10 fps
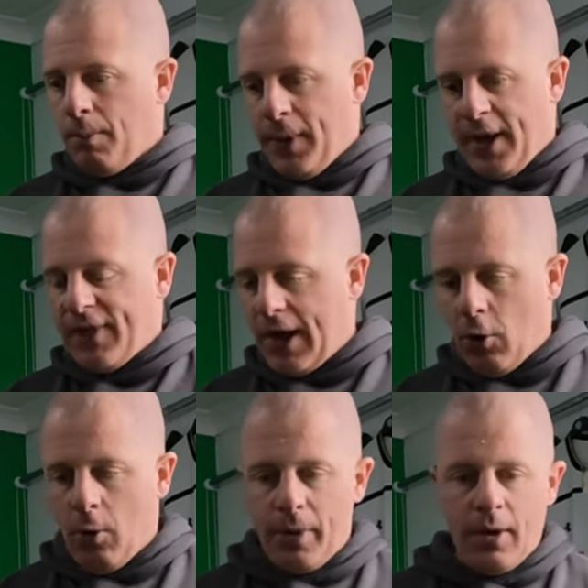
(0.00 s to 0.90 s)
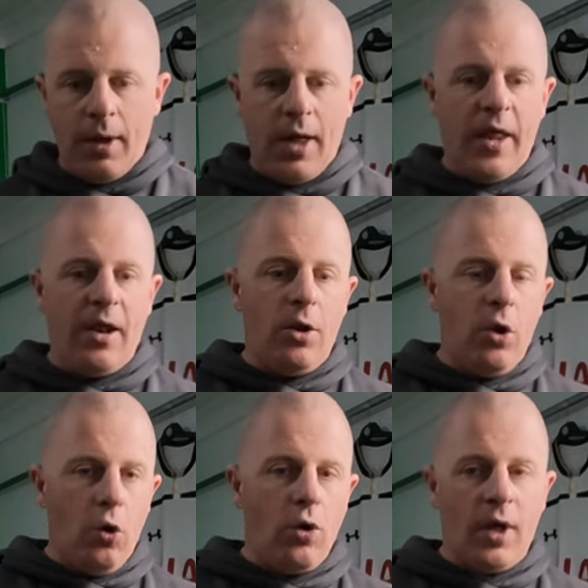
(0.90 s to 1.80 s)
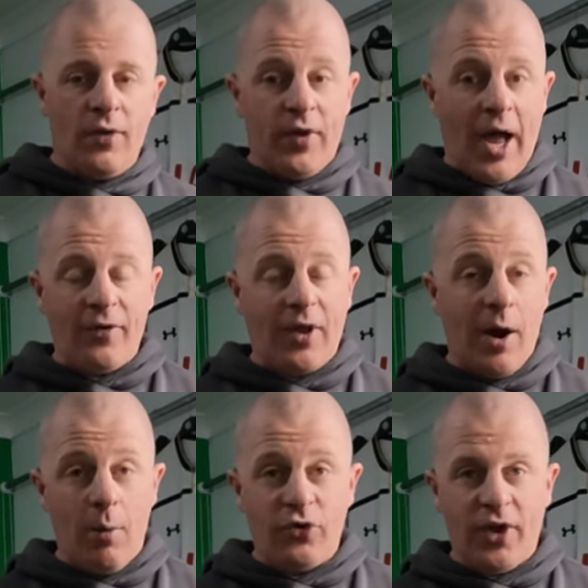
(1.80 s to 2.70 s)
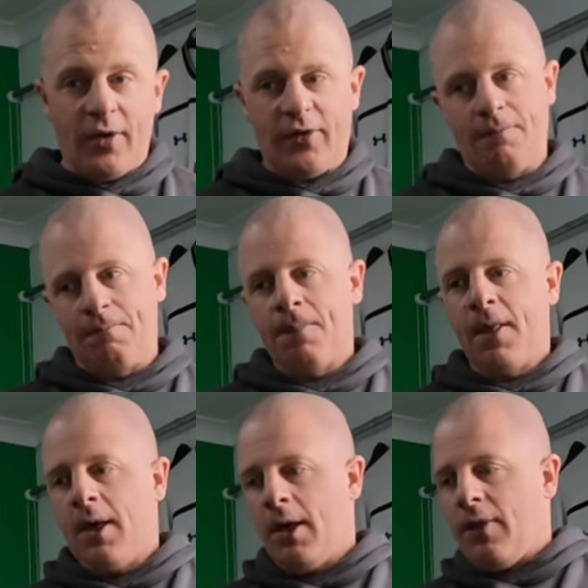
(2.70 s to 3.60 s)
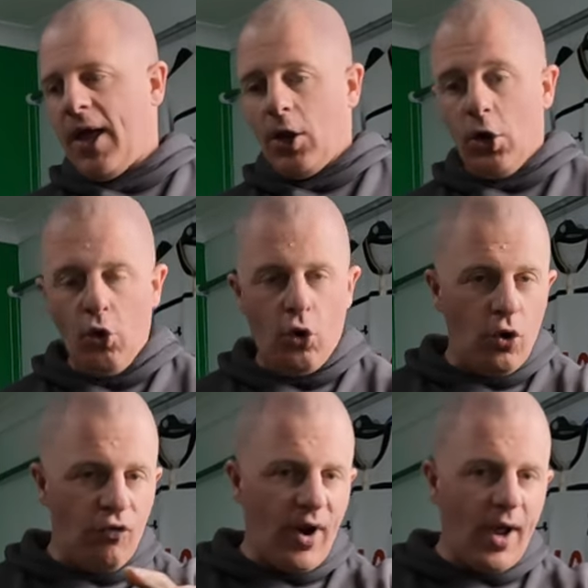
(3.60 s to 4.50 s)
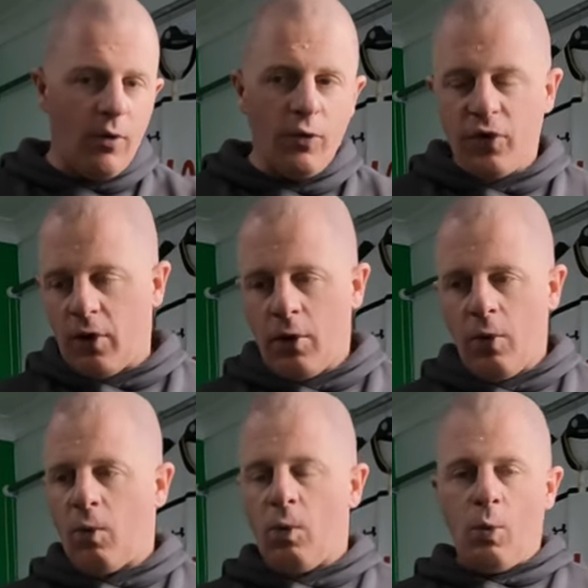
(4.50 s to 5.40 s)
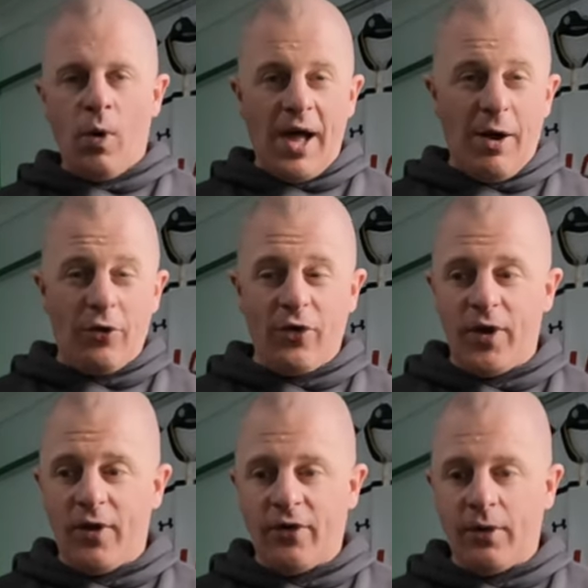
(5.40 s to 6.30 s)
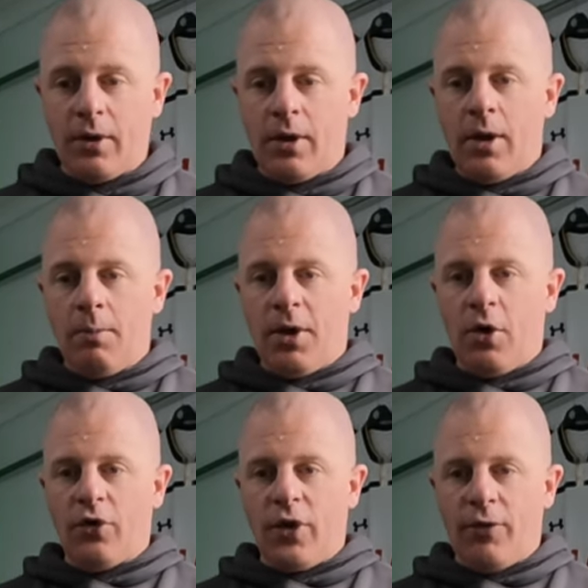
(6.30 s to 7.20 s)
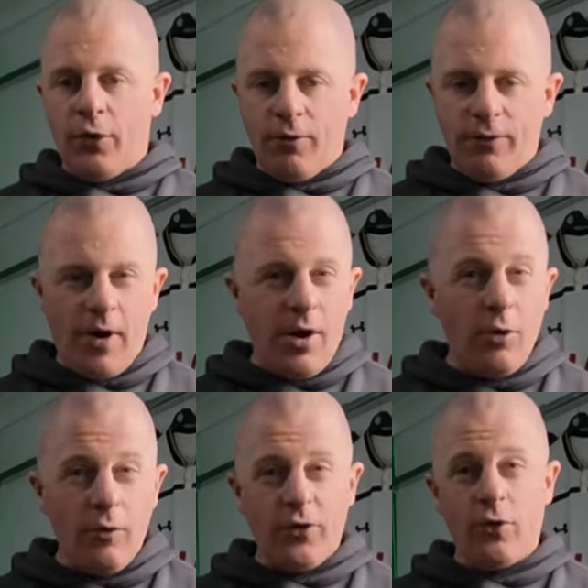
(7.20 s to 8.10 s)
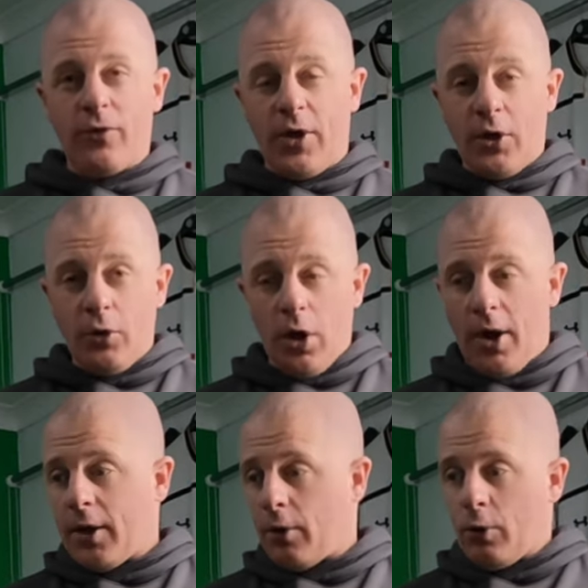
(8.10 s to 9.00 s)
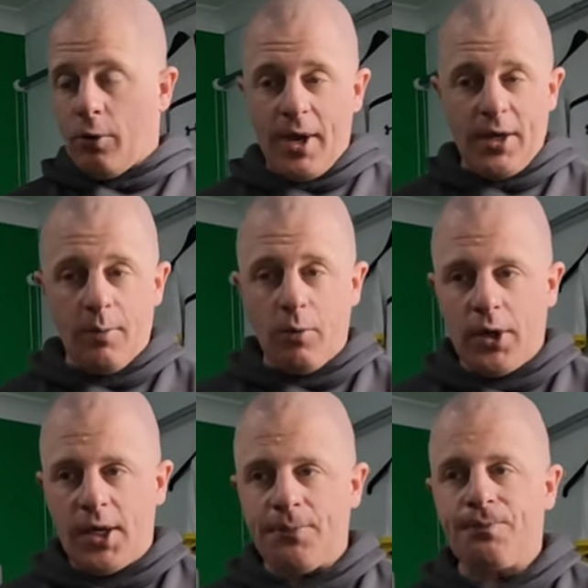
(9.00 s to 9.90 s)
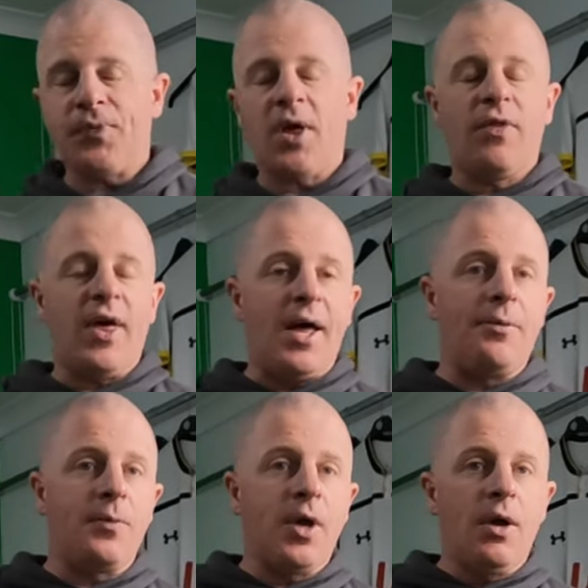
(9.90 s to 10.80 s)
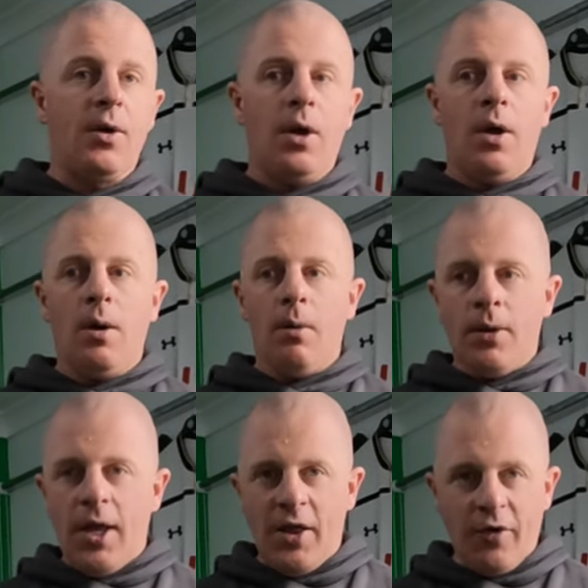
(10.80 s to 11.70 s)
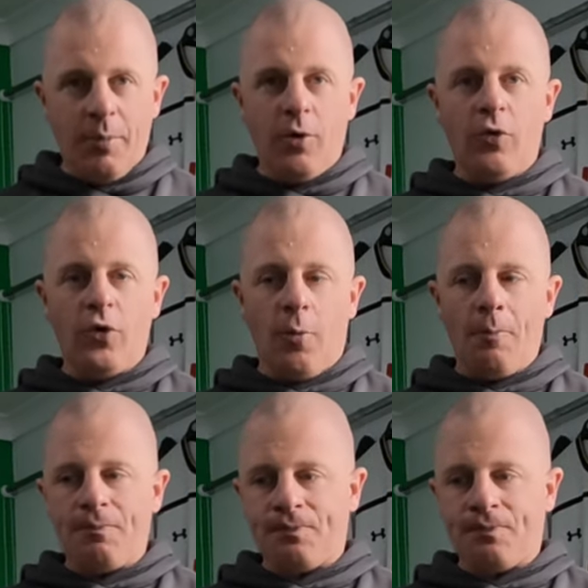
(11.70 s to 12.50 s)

Pick that up and then look and ask how much it is. Then look around what else there is. Because if you can find other stuff that you like and can make you money, then it's a bundle.